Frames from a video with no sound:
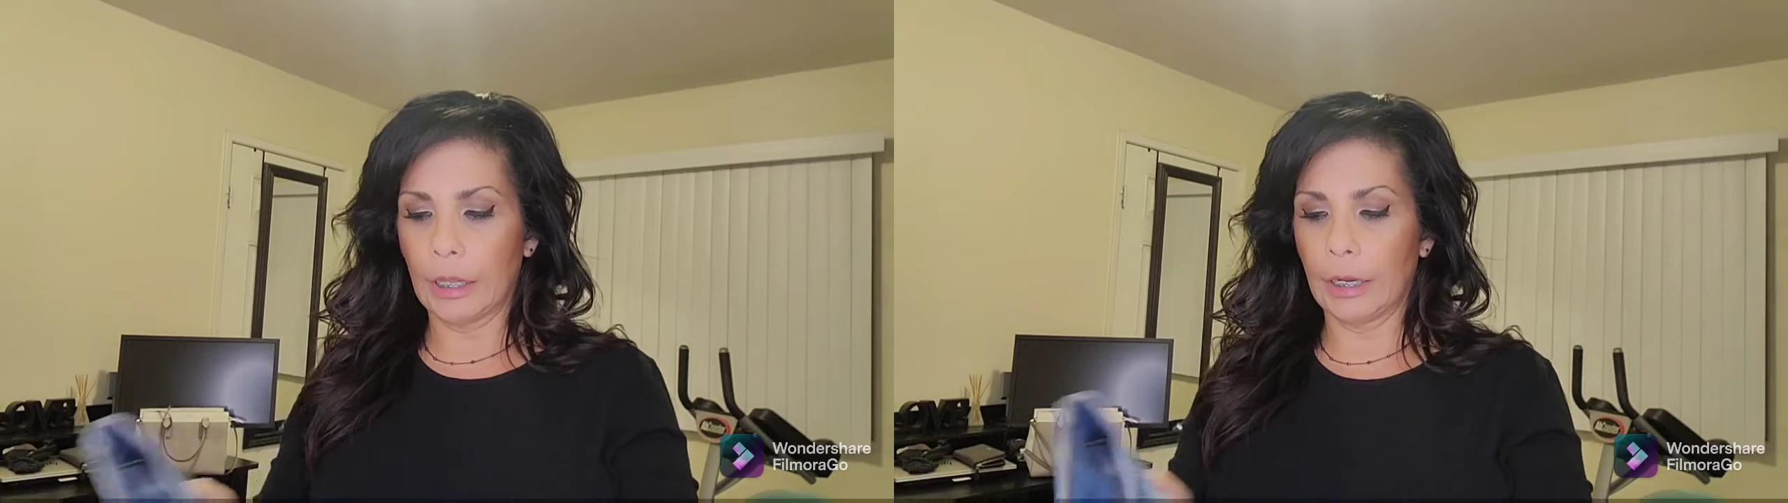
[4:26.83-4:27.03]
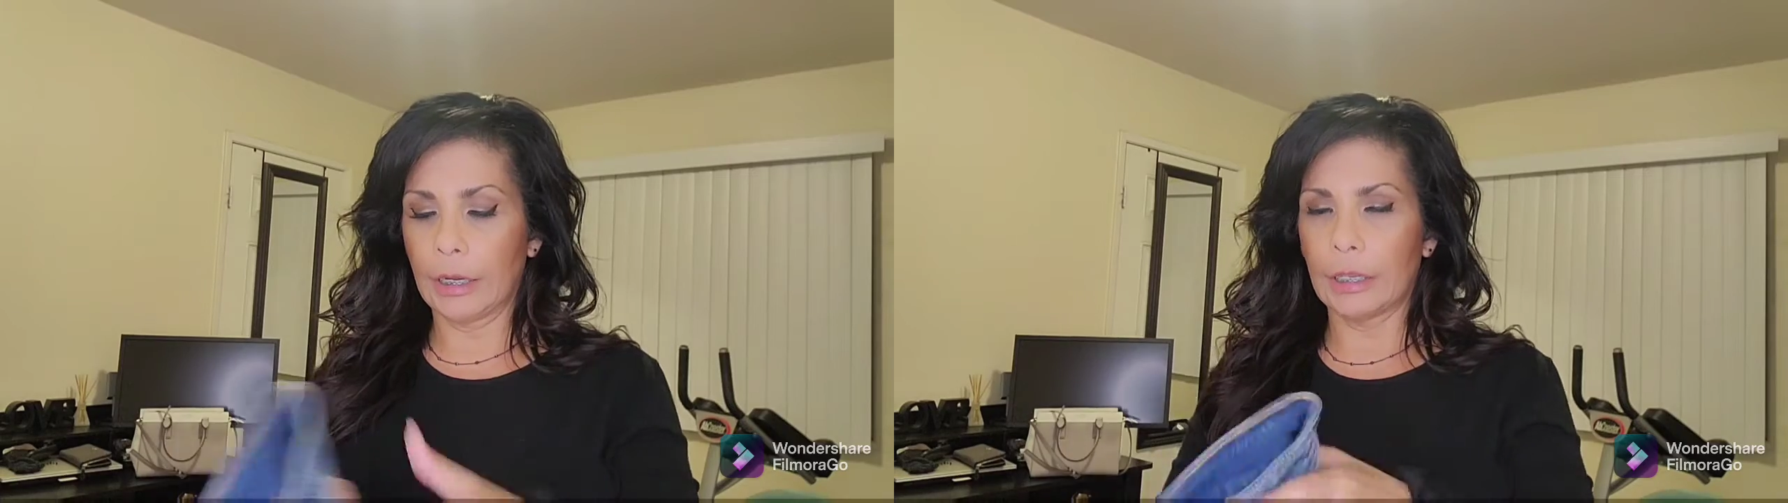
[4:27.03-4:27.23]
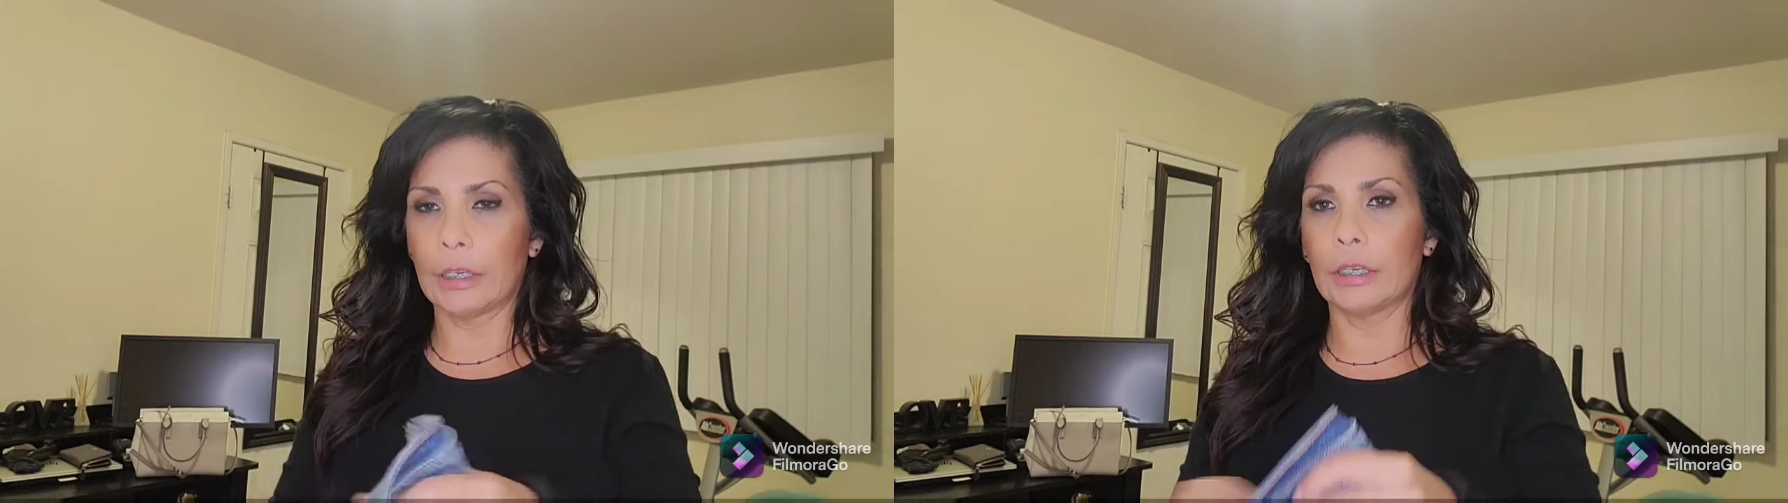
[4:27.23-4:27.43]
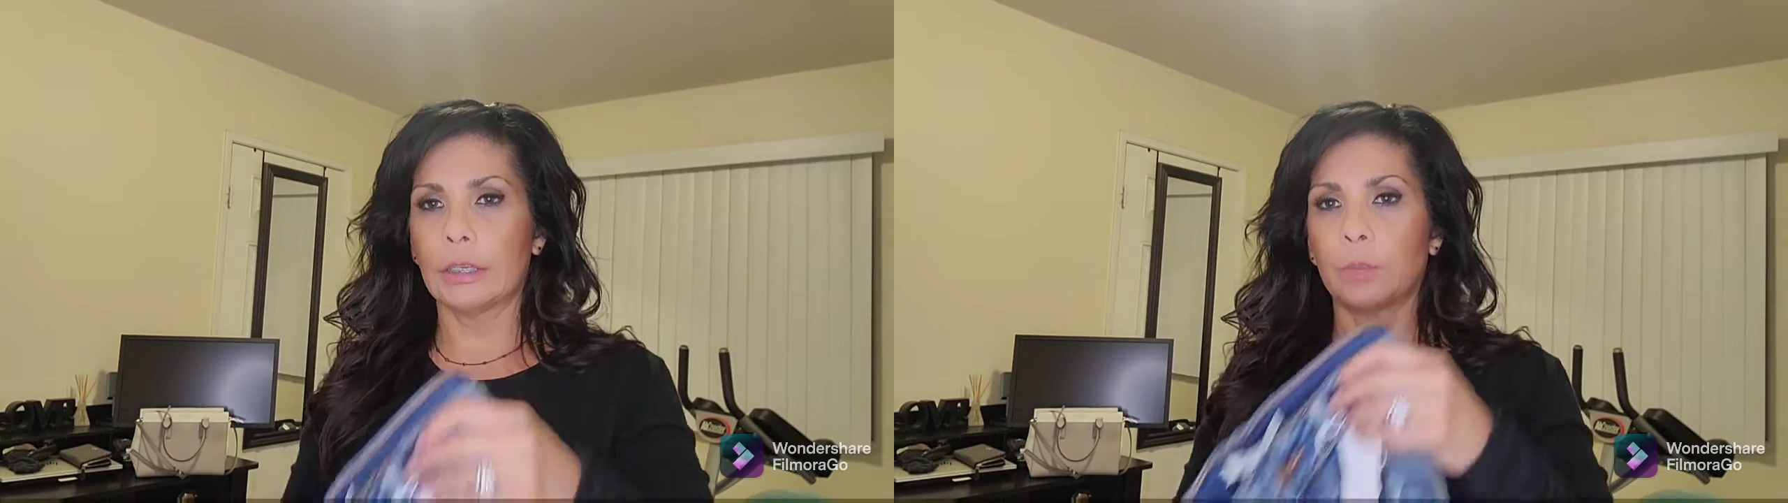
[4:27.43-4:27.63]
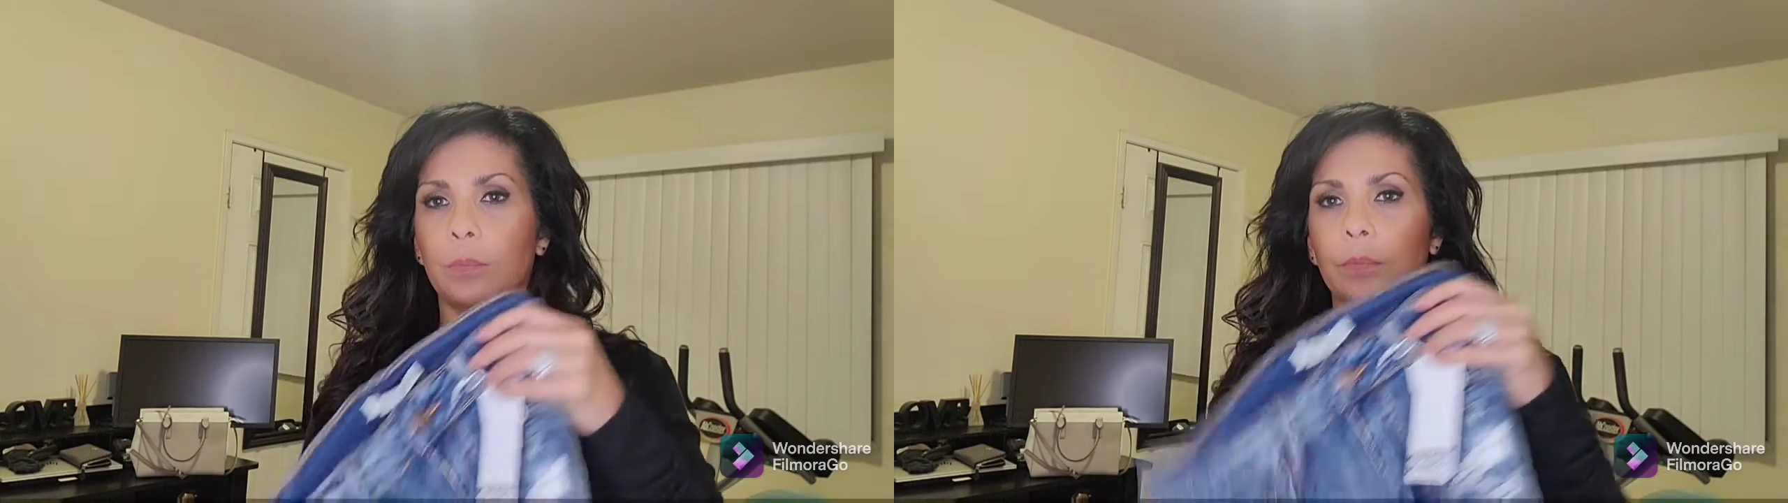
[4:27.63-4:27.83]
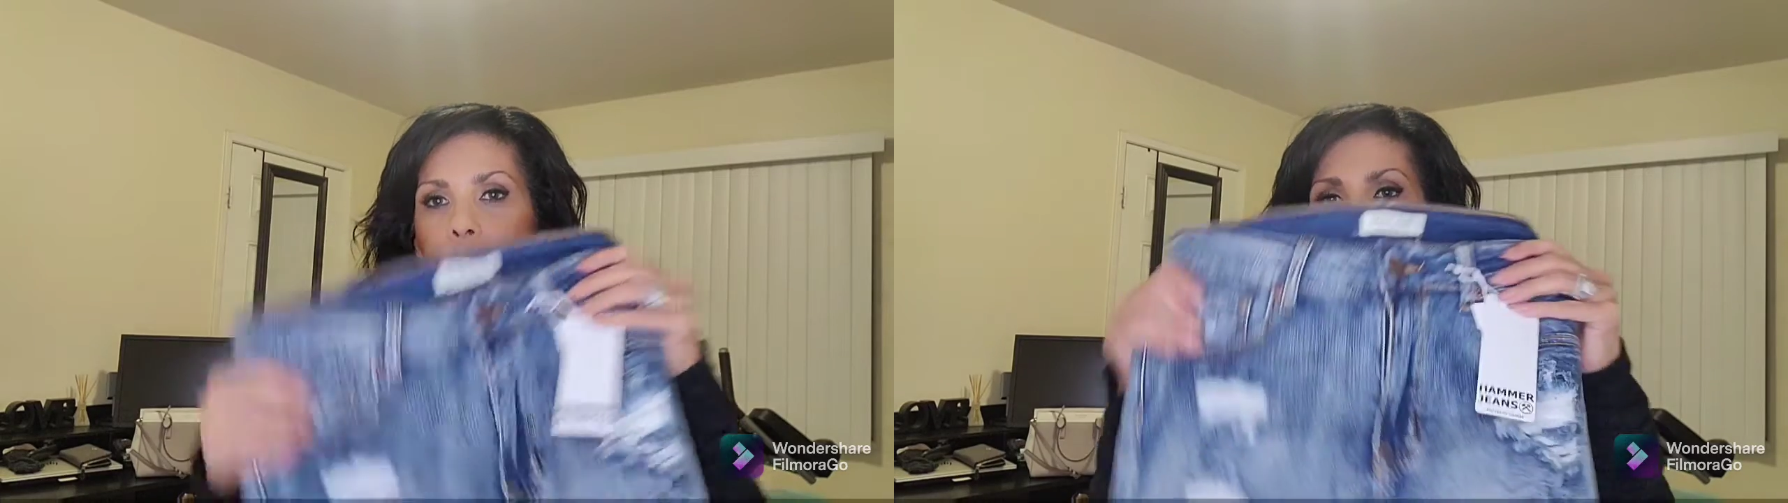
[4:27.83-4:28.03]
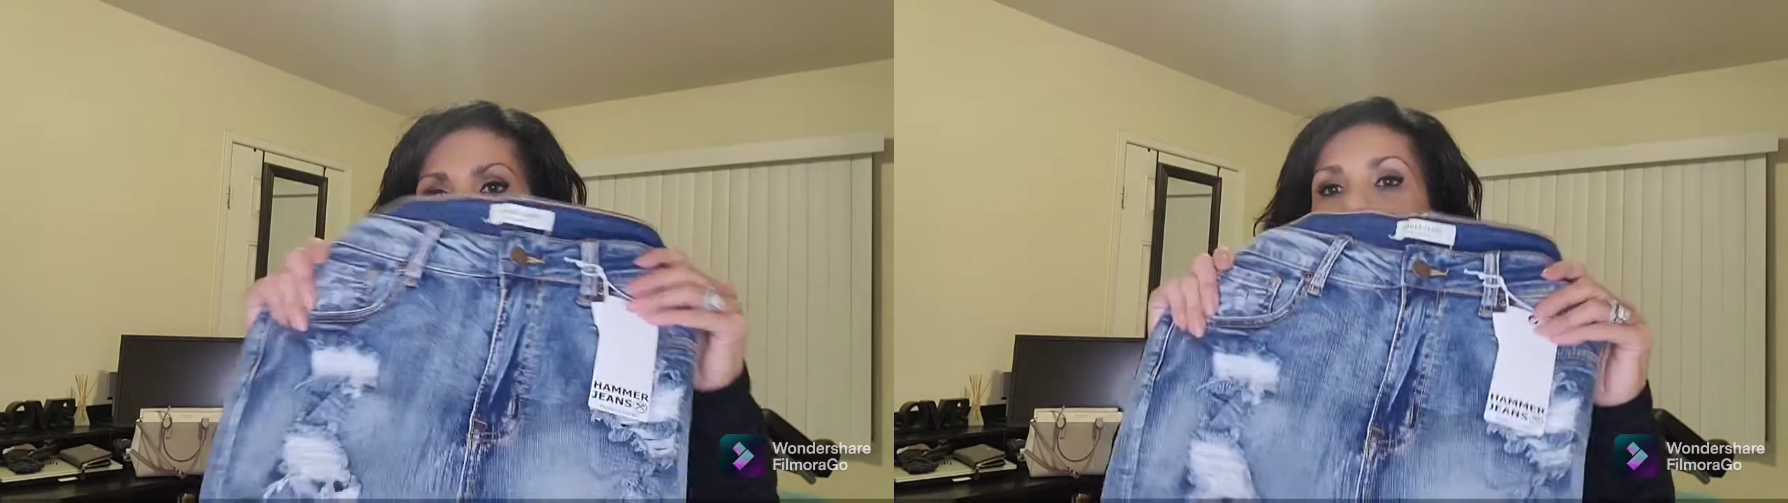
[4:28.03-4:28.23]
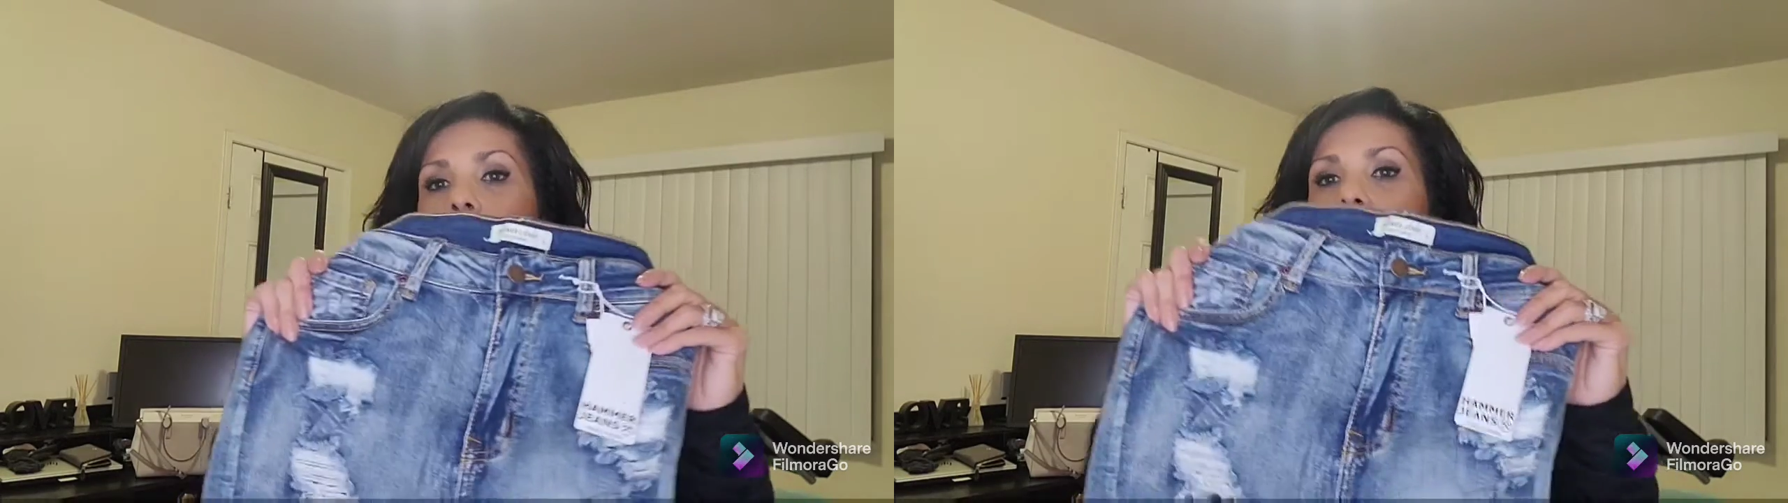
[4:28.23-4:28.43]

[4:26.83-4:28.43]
I liked that, you